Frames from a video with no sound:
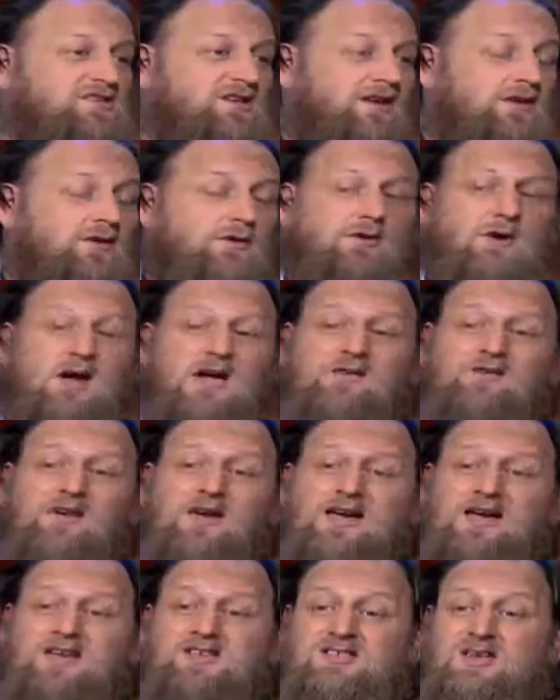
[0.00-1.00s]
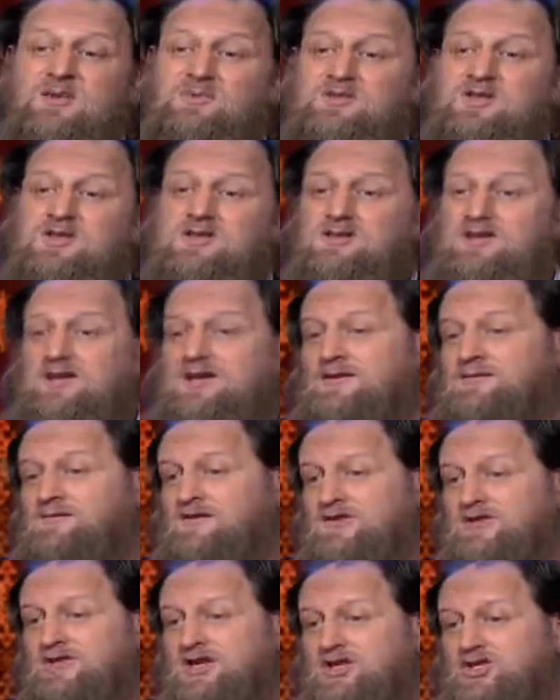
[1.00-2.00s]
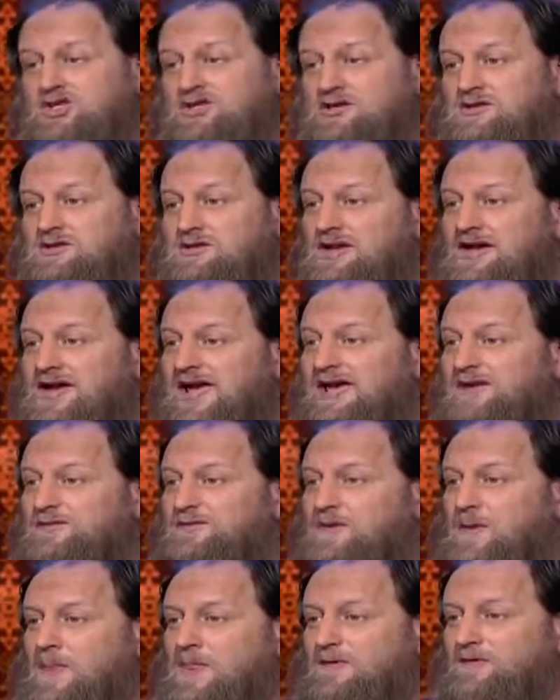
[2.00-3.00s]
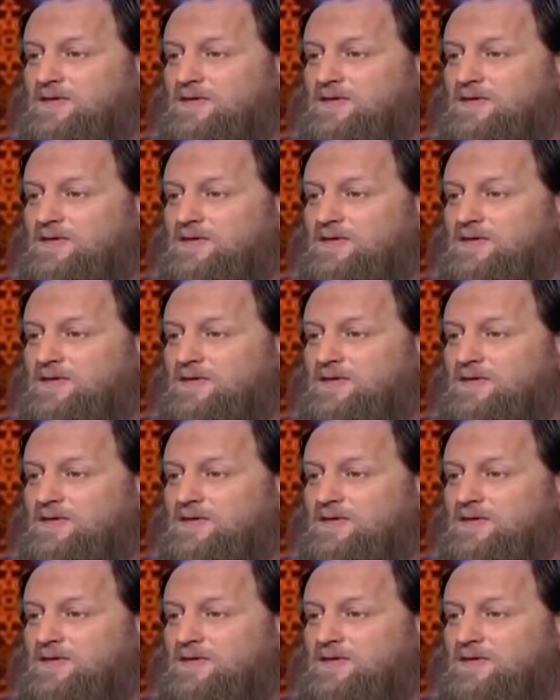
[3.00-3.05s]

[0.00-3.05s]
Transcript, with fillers: said, Whoever accepted the invitation ate from the